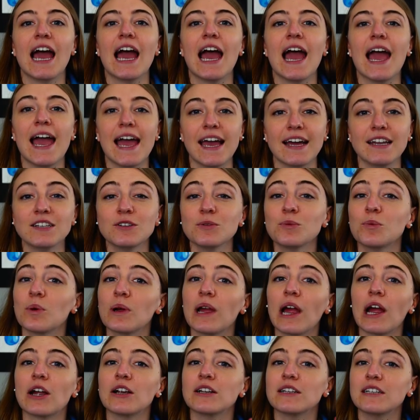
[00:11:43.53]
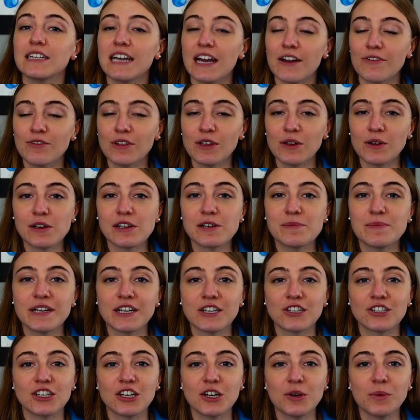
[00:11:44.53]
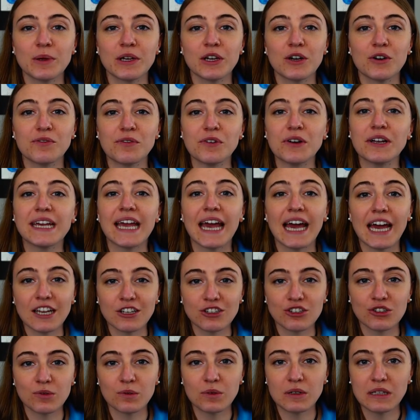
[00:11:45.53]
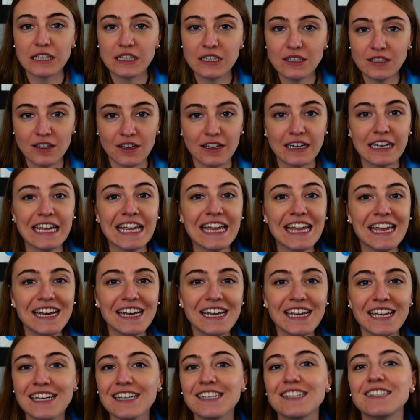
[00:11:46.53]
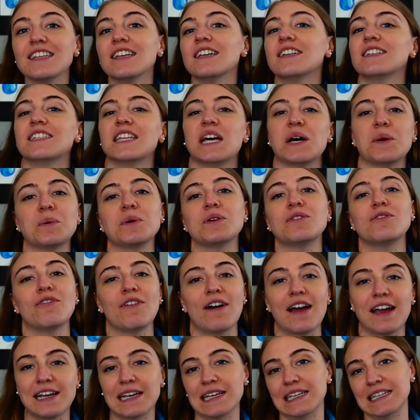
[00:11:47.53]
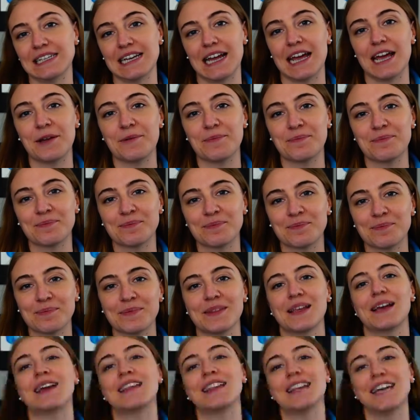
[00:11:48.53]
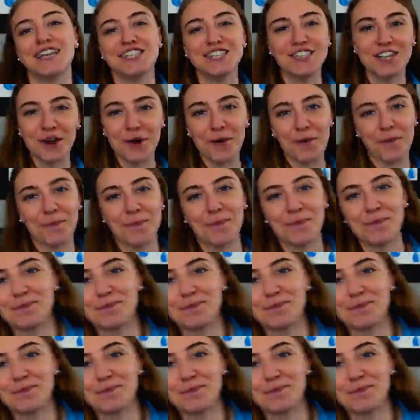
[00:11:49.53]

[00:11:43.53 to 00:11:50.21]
And we are definitely going to make sure we go for catch and release on any insects that we find today. Let's go.